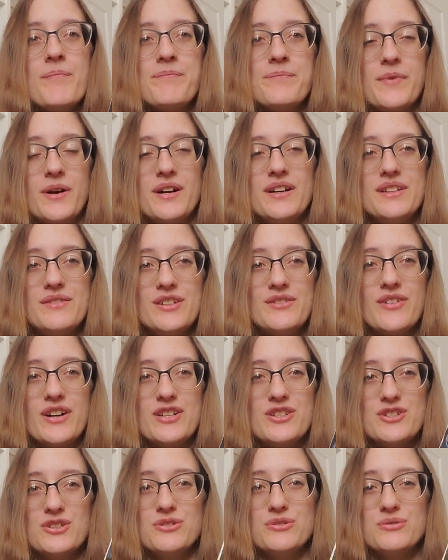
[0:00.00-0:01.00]
but even if I
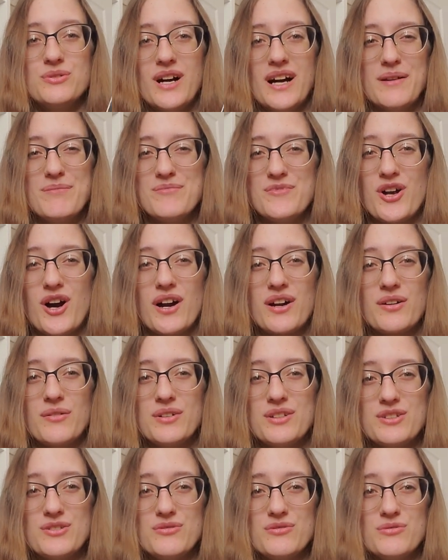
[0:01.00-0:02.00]
do, I'm not
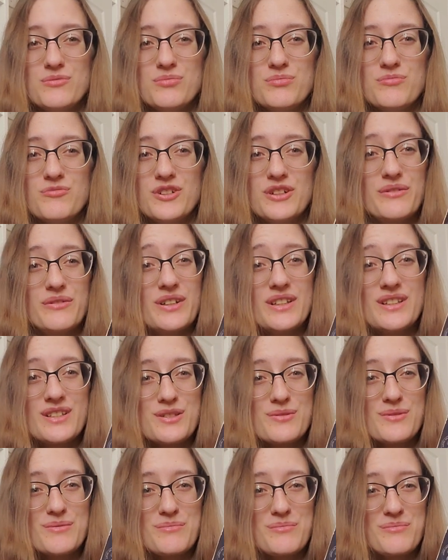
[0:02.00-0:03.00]
going to reread
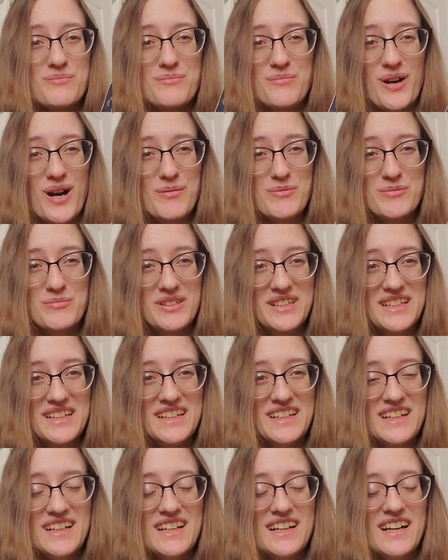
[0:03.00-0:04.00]
this one,
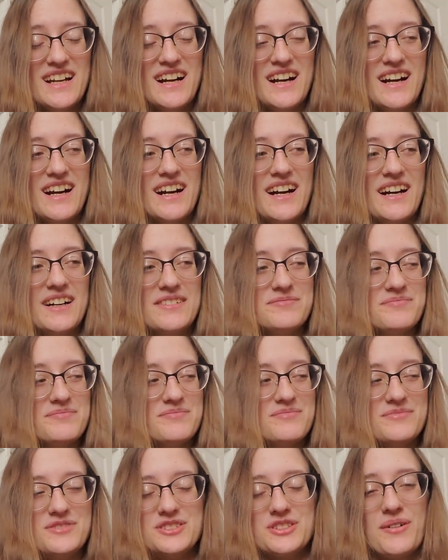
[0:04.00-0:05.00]
probably,
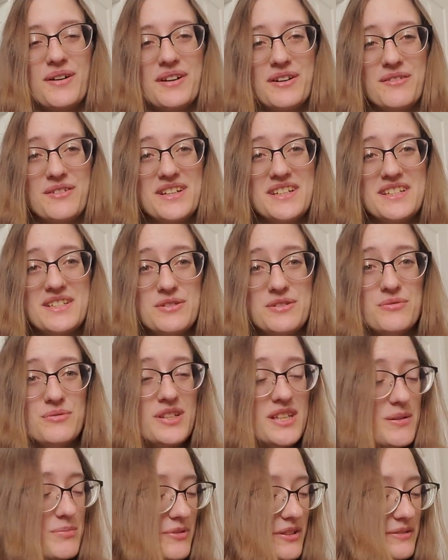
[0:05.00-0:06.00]
so I don't need to
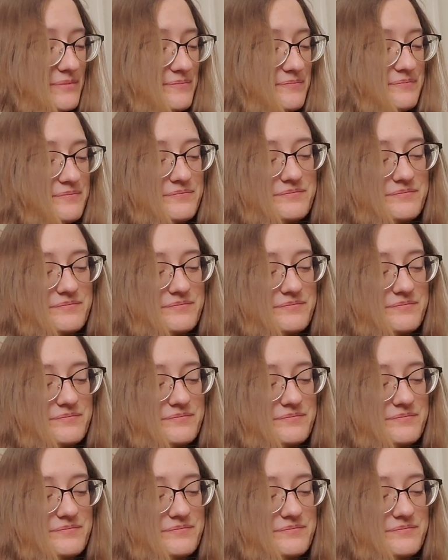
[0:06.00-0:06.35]
keep it.